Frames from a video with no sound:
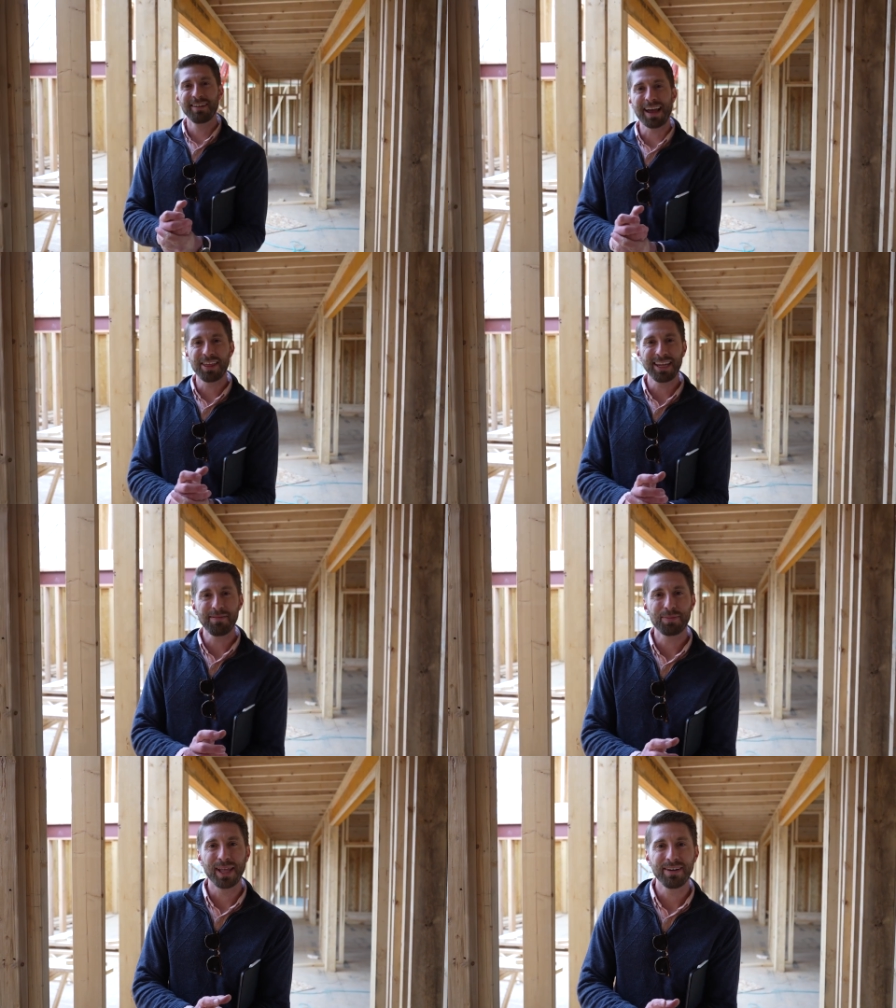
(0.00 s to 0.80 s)
I think
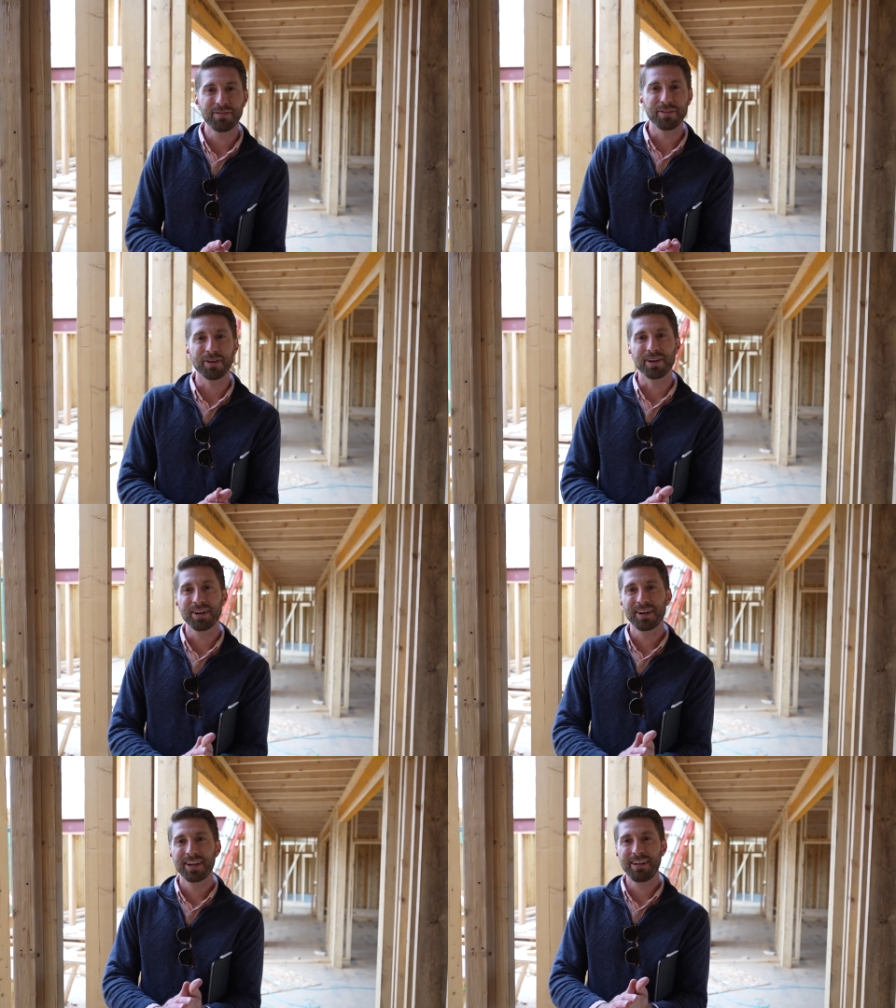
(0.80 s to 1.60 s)
he played
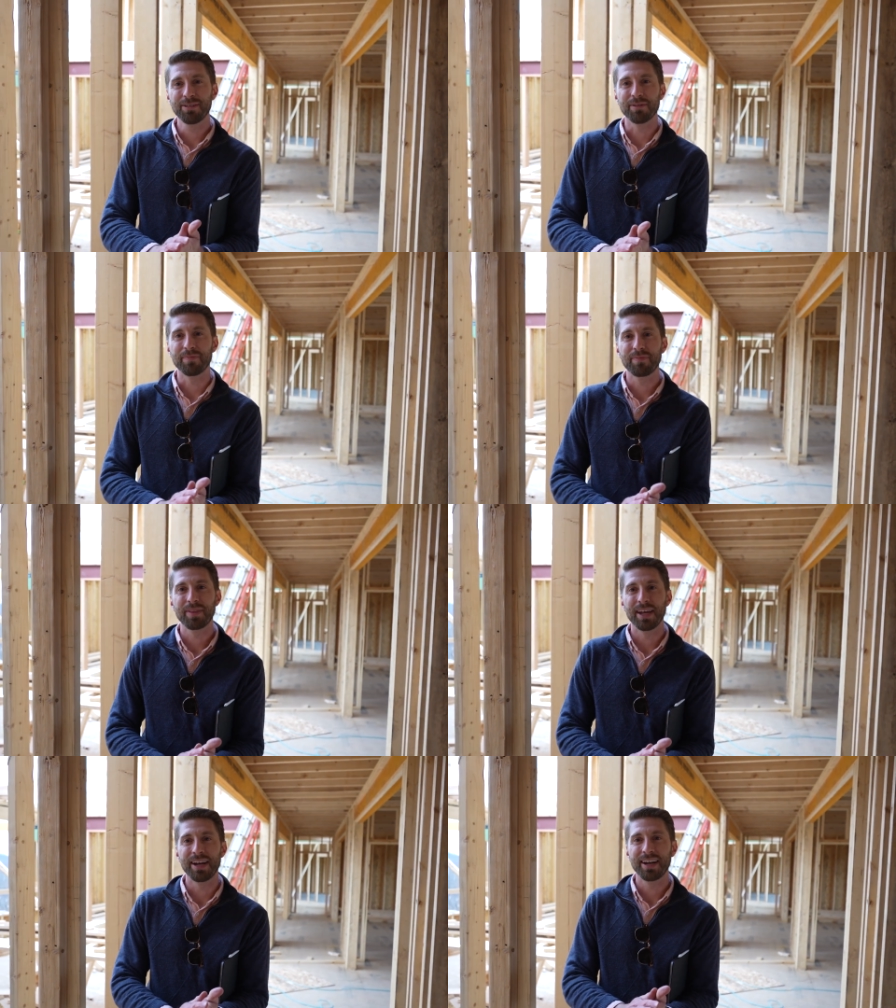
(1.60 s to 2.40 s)
for... He
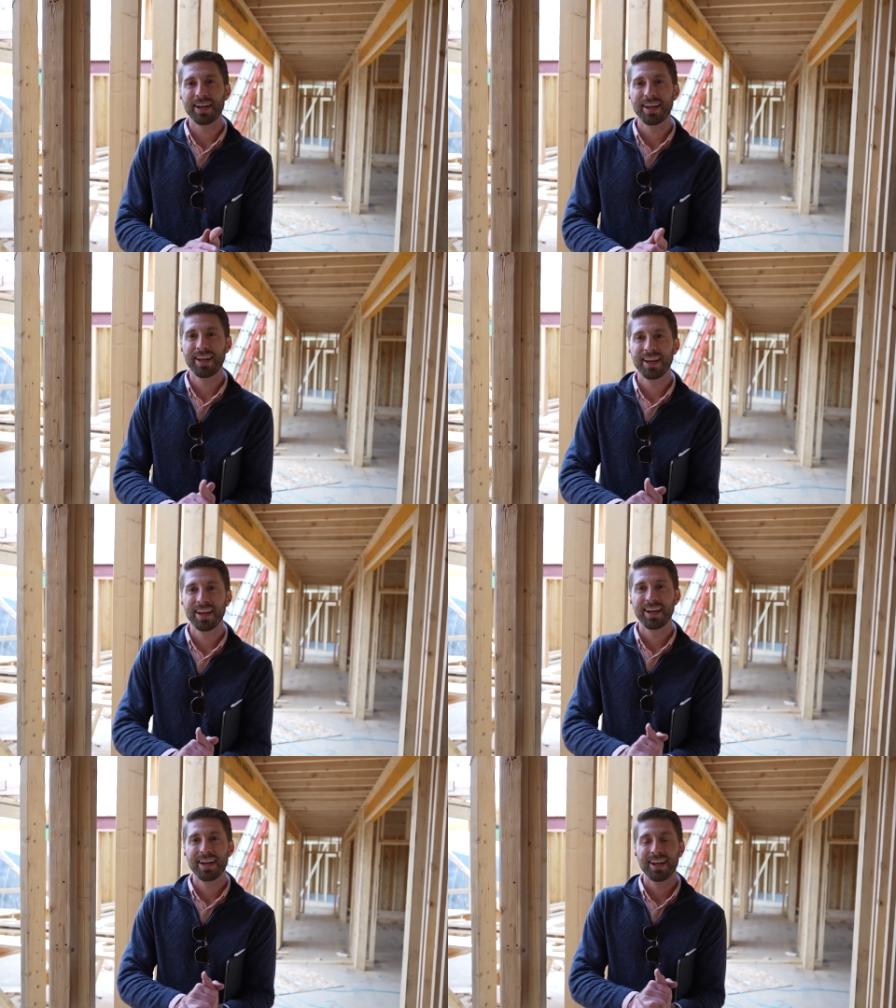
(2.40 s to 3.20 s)

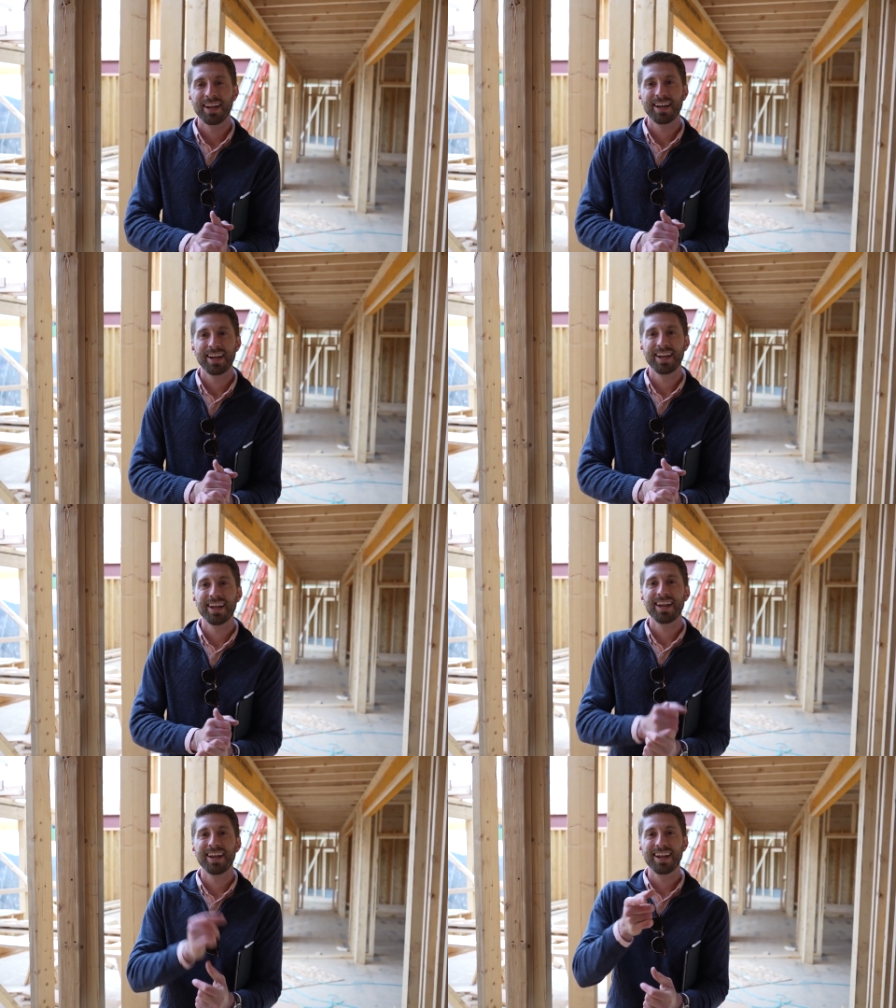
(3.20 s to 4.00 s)
got drafted
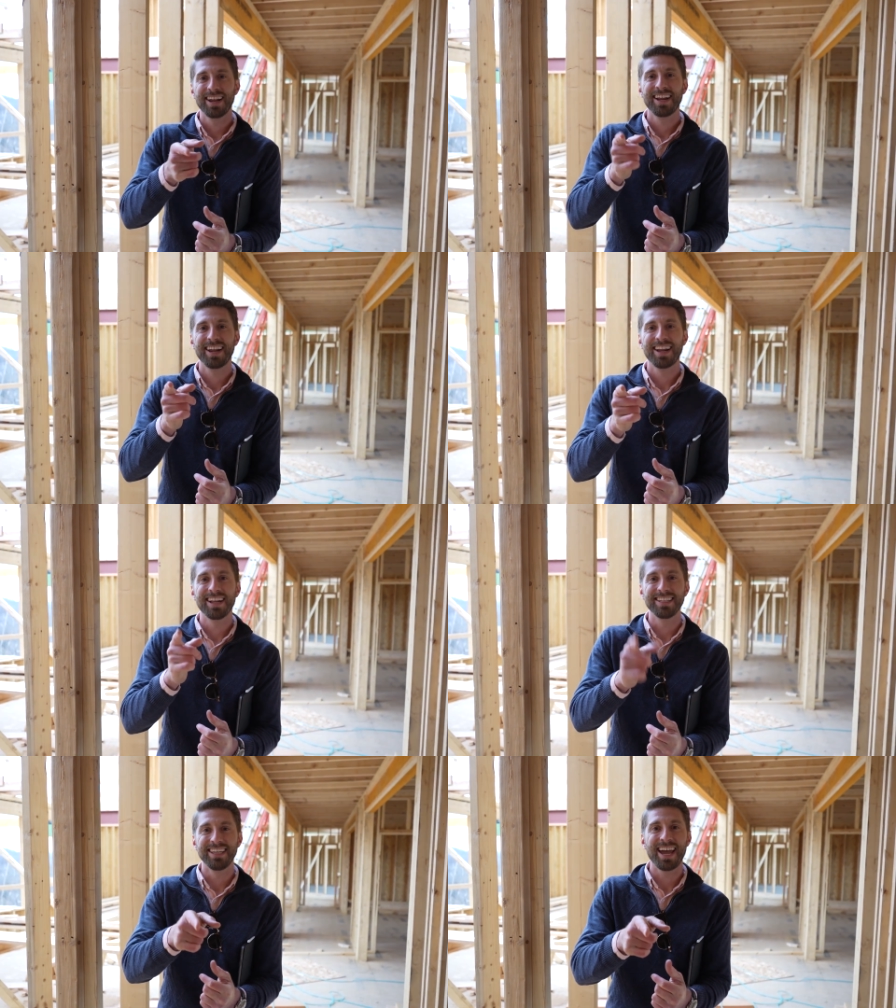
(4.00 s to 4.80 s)
for the
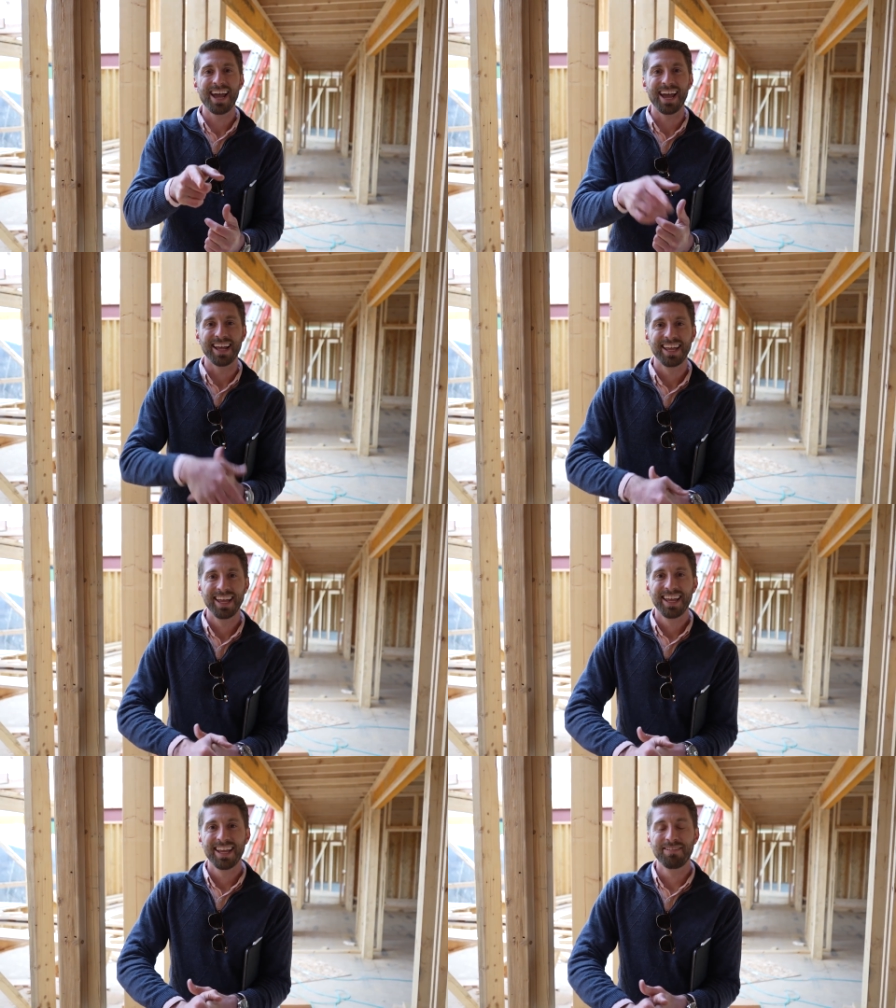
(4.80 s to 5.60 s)
Kings. He was a hockey player.